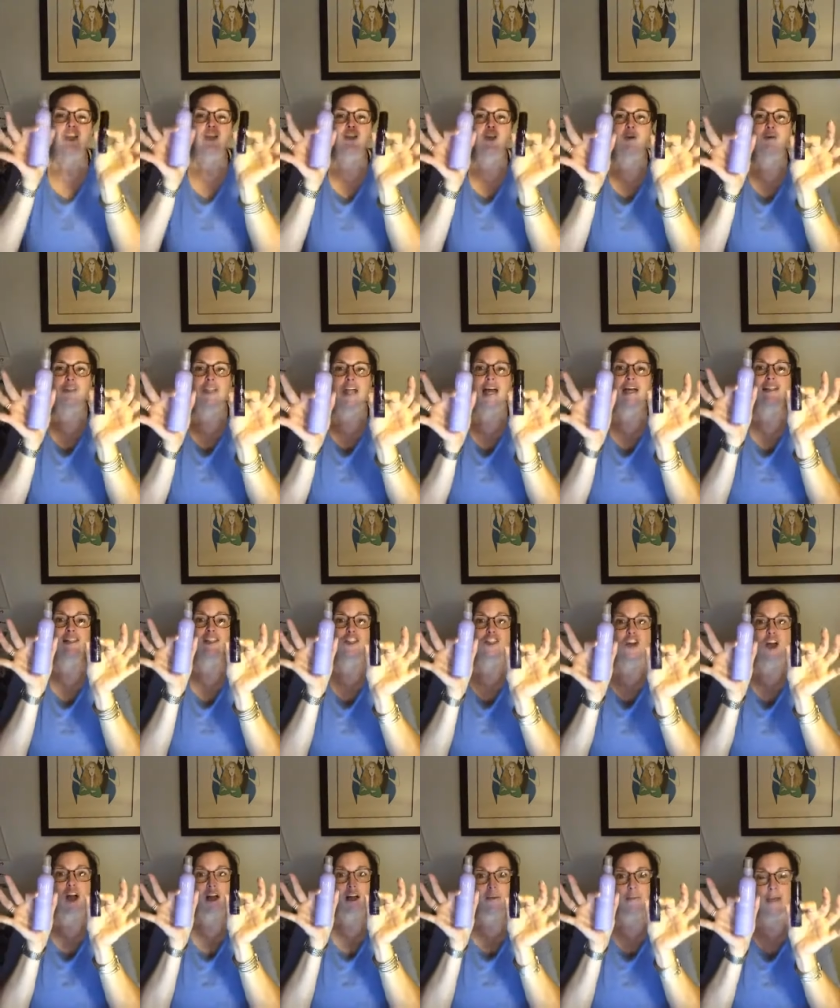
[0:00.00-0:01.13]
So let's
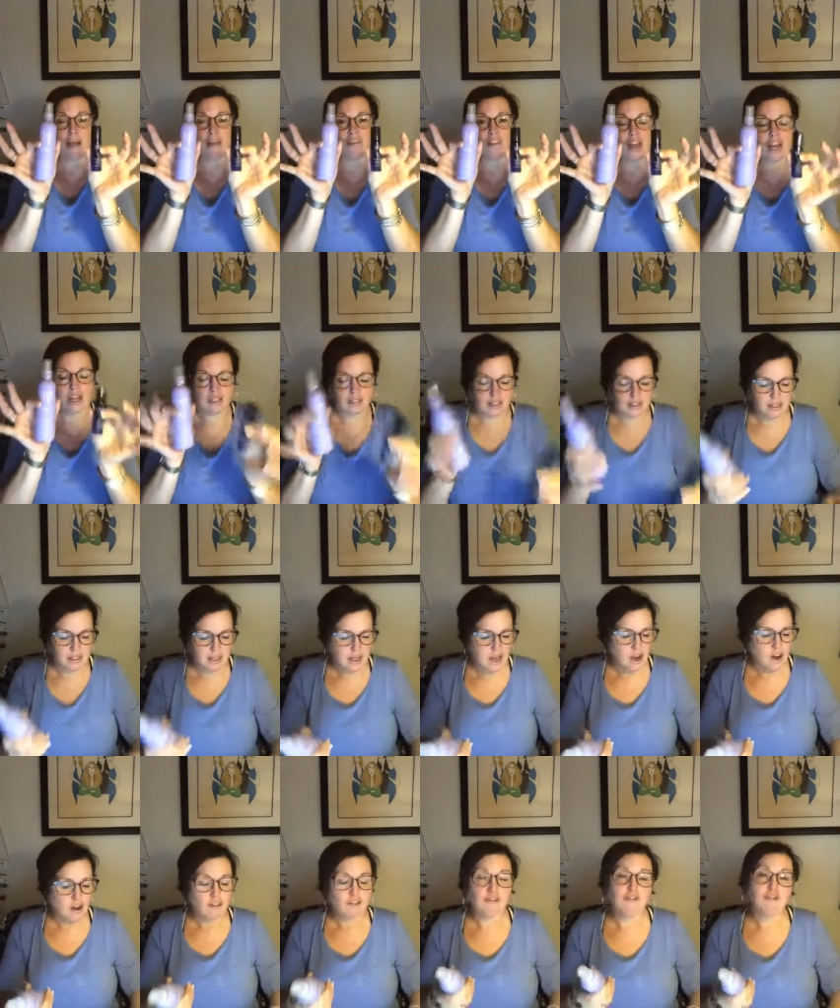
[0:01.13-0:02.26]
talk about this.
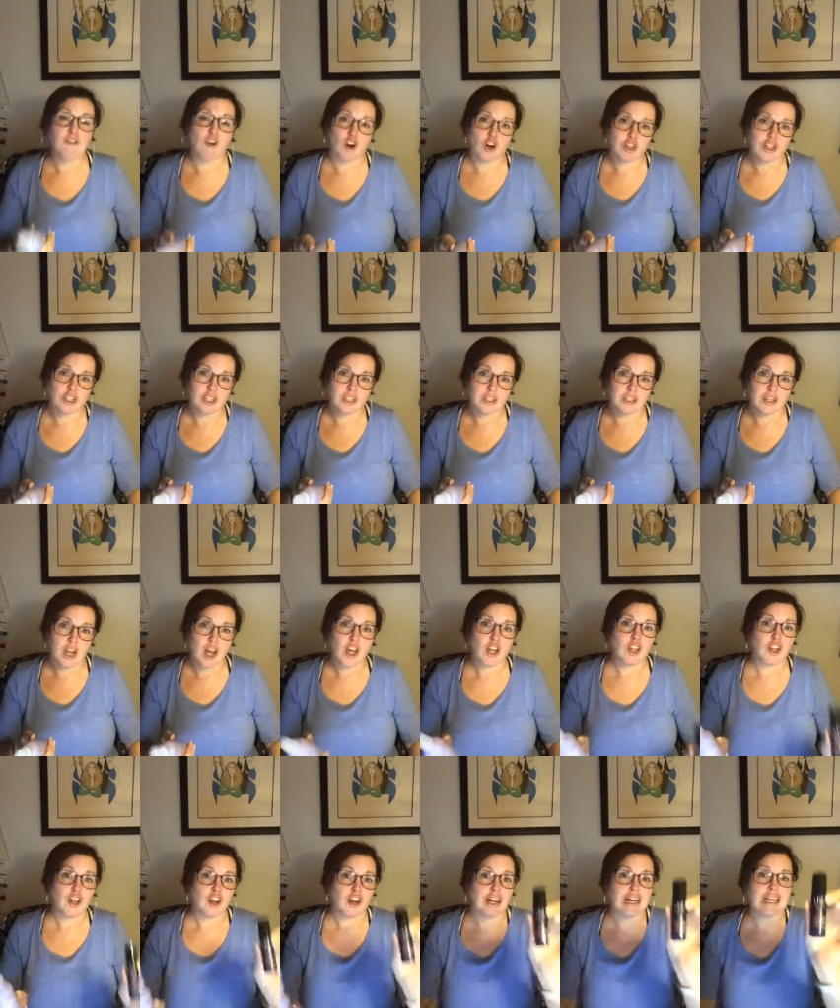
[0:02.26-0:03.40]
First,
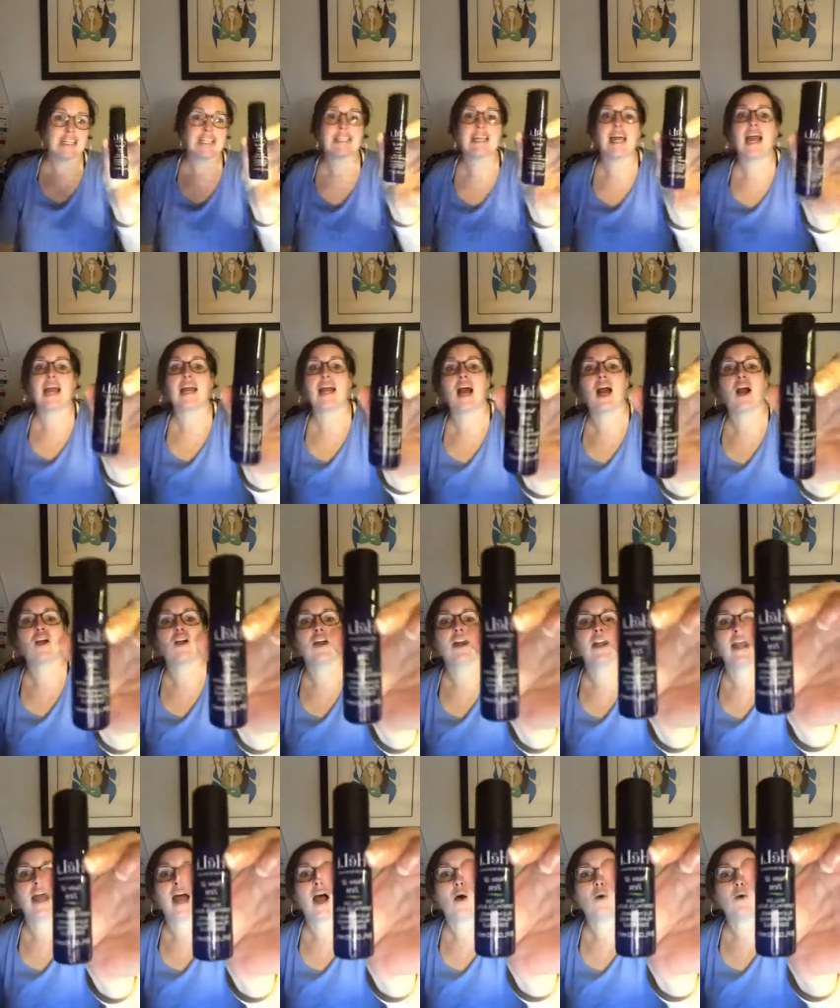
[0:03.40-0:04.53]
you're going to take our
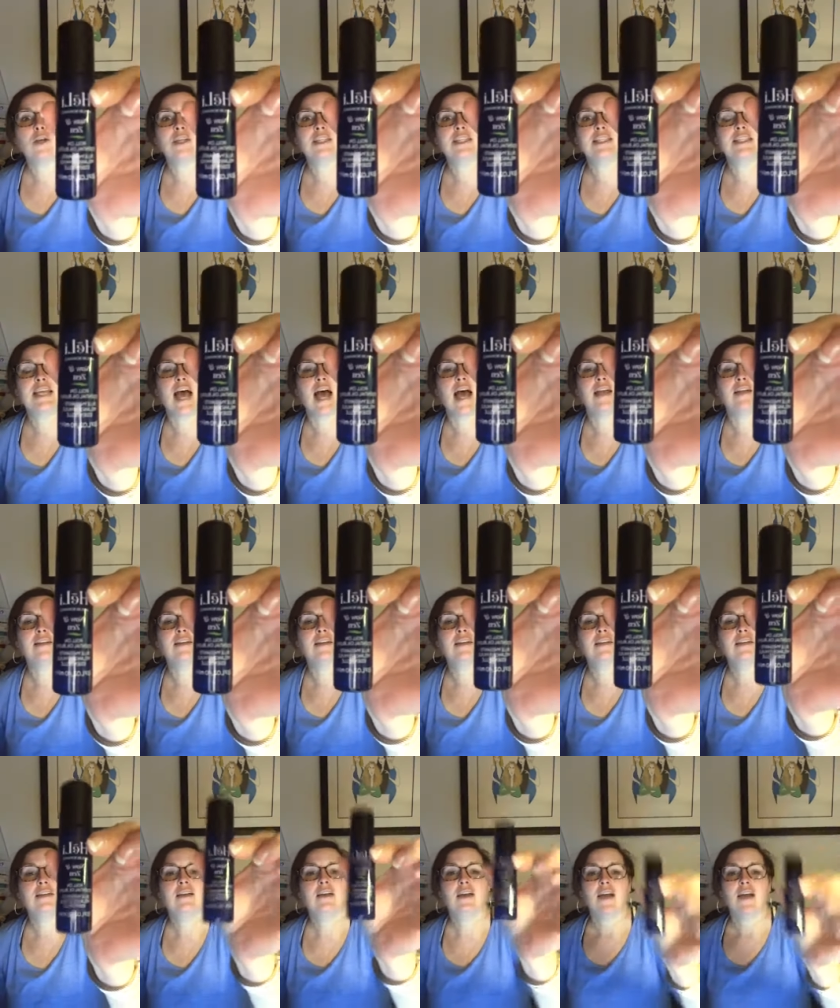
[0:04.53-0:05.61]
now and Zen